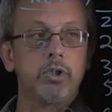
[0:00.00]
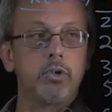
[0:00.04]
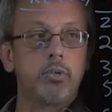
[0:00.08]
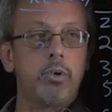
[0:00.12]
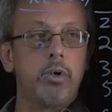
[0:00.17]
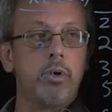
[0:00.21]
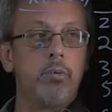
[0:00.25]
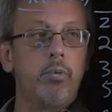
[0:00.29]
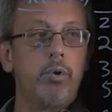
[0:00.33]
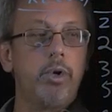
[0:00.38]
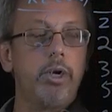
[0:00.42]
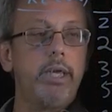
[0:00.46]

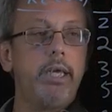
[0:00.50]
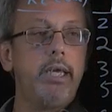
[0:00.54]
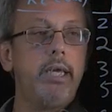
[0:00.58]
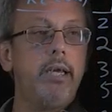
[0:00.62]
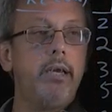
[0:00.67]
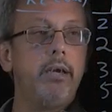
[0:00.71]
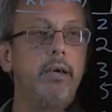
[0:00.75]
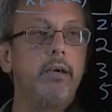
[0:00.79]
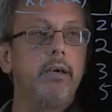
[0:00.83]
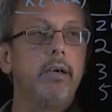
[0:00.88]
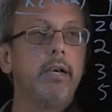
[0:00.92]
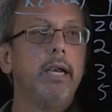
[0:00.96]
when we're
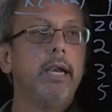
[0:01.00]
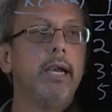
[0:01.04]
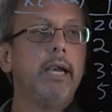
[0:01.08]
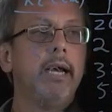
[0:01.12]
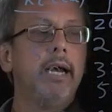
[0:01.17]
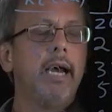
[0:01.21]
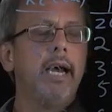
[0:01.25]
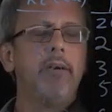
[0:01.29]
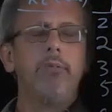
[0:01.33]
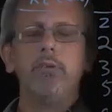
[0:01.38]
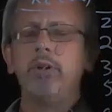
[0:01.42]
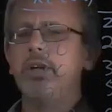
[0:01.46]
here.
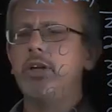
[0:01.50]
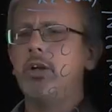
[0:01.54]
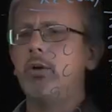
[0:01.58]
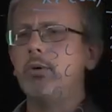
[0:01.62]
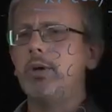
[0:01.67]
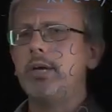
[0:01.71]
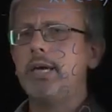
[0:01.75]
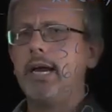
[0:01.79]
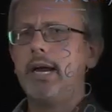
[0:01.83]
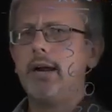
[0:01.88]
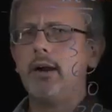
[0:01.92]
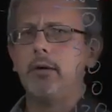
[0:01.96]
I really don't
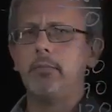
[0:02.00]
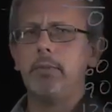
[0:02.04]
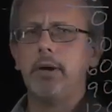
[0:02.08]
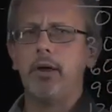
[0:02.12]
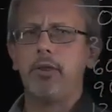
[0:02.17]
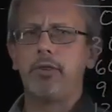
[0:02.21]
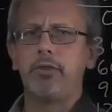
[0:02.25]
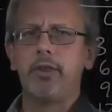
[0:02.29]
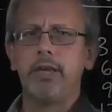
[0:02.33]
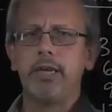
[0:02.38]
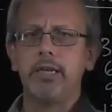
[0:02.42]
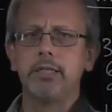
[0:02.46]
care
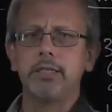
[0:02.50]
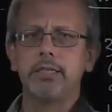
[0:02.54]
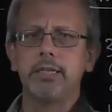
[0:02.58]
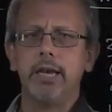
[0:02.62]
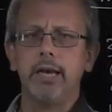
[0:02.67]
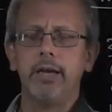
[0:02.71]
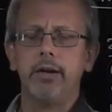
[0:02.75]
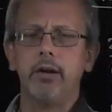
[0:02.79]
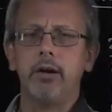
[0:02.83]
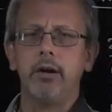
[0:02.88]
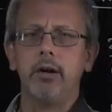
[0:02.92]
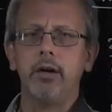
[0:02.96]
about things
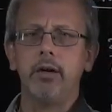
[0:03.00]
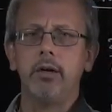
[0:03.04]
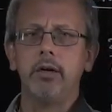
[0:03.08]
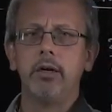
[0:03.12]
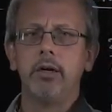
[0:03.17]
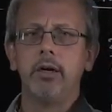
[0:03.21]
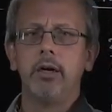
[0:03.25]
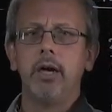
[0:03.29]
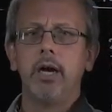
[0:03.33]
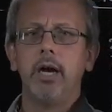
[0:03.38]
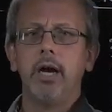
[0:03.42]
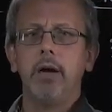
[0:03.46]
that are
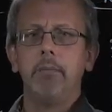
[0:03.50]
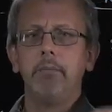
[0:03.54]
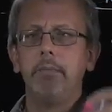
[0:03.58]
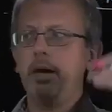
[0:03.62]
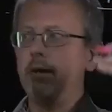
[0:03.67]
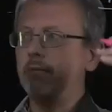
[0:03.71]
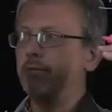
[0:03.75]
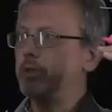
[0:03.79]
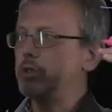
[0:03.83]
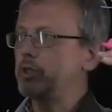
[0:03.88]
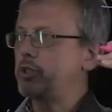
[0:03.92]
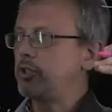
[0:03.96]

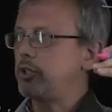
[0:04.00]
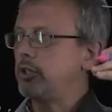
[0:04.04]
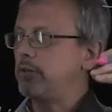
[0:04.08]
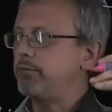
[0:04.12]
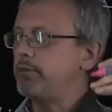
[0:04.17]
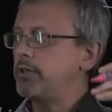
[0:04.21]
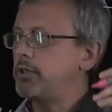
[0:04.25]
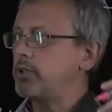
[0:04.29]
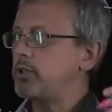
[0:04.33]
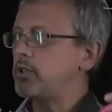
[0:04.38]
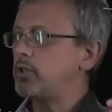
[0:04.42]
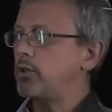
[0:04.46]
above the
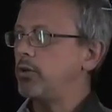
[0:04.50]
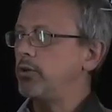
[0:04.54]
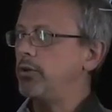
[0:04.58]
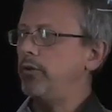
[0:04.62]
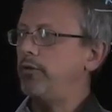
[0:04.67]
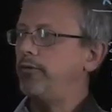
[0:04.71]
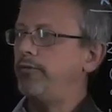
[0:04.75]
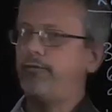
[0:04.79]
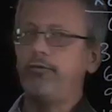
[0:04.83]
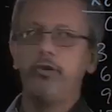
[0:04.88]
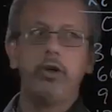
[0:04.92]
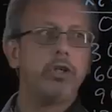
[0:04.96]
surface. So the
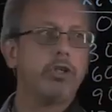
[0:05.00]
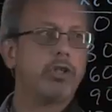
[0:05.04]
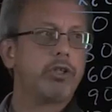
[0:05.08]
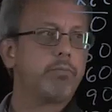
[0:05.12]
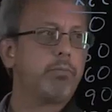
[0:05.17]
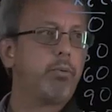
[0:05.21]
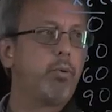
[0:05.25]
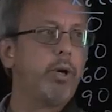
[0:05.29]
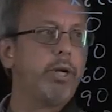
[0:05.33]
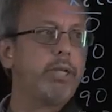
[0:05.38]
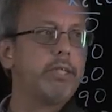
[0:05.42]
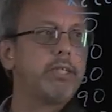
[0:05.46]
first
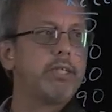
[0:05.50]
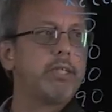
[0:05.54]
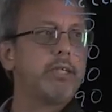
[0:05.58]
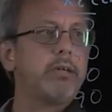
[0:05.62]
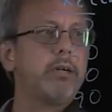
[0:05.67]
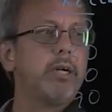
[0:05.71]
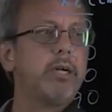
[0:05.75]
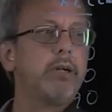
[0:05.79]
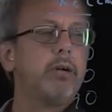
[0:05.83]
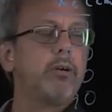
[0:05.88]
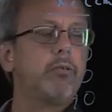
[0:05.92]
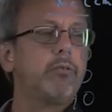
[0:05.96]
points
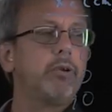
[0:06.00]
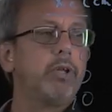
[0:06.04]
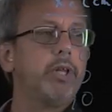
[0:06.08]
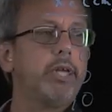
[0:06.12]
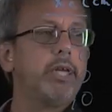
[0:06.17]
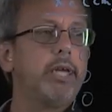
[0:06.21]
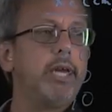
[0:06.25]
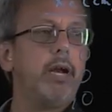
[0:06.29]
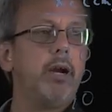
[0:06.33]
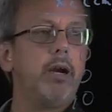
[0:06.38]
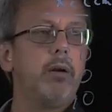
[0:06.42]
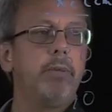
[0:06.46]
here, I don't really
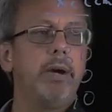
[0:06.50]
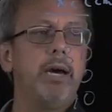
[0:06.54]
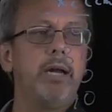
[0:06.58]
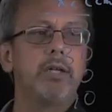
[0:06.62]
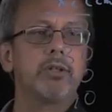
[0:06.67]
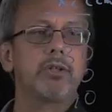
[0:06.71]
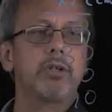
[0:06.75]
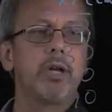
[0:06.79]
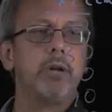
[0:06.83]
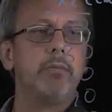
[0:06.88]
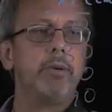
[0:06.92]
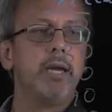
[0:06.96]
care about.
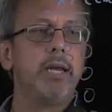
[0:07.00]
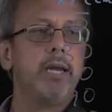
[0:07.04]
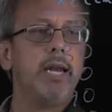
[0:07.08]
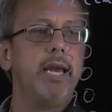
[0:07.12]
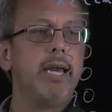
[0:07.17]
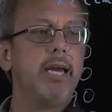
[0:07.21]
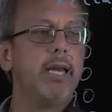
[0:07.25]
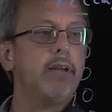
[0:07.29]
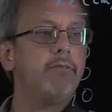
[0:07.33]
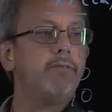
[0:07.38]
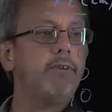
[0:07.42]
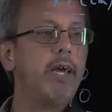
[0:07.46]
It's going to be a
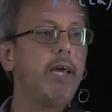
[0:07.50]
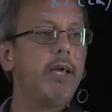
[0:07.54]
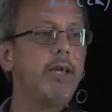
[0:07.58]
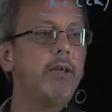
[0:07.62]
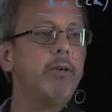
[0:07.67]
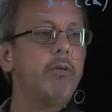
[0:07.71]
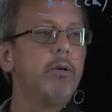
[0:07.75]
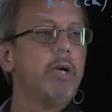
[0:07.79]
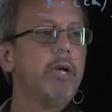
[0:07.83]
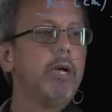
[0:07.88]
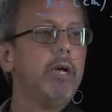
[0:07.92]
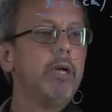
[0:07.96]
negative
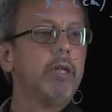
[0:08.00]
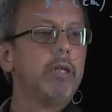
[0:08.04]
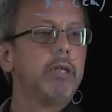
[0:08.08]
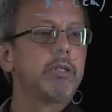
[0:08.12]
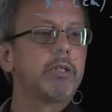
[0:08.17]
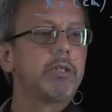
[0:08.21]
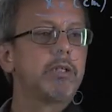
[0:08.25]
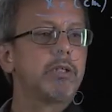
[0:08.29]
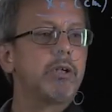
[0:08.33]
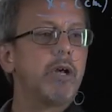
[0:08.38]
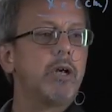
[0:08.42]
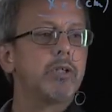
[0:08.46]
value.
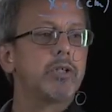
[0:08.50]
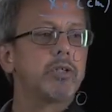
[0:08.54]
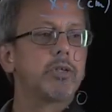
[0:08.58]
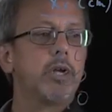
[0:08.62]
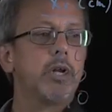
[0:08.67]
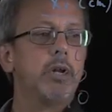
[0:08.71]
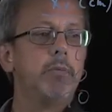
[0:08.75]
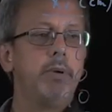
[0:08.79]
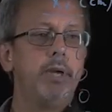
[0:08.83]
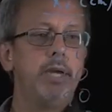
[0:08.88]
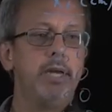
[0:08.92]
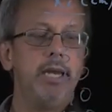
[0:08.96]
This is also going
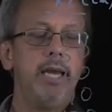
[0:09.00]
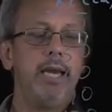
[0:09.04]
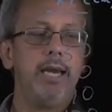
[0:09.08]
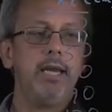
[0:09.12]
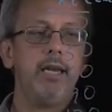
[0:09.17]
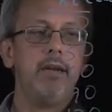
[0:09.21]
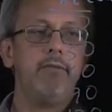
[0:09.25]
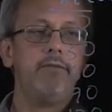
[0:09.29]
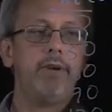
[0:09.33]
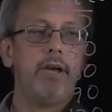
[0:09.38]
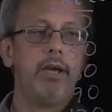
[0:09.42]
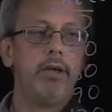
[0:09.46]
to be a
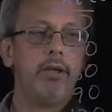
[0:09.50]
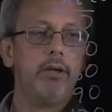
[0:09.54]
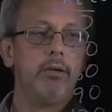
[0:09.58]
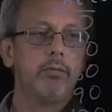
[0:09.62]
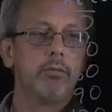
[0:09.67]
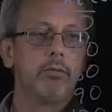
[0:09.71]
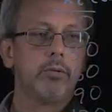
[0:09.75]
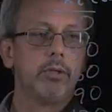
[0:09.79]
negative value.